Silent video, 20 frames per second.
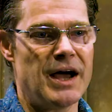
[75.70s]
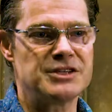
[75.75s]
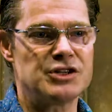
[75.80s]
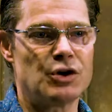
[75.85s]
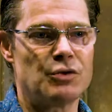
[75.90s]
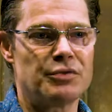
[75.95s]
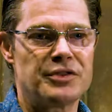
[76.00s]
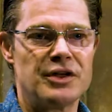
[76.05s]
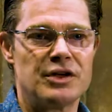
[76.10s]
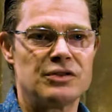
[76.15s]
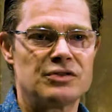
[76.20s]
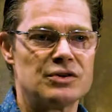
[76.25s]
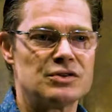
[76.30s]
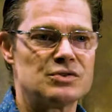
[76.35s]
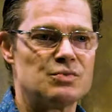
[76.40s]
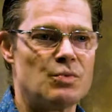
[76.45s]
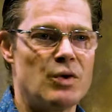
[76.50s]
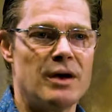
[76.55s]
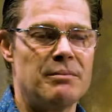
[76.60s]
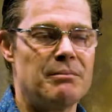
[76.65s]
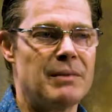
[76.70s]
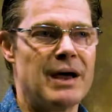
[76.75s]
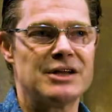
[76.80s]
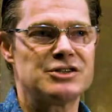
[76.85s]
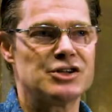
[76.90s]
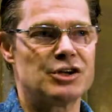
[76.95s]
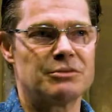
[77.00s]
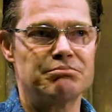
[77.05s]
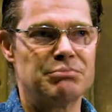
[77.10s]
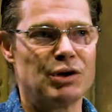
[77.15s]
I don't think there's one
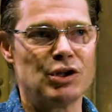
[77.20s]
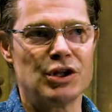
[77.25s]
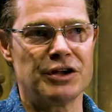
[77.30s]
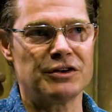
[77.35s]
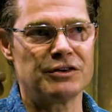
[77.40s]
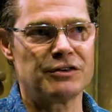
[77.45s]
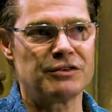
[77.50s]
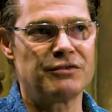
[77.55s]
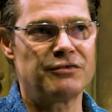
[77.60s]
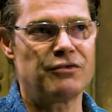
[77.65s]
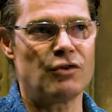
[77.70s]
magic bullet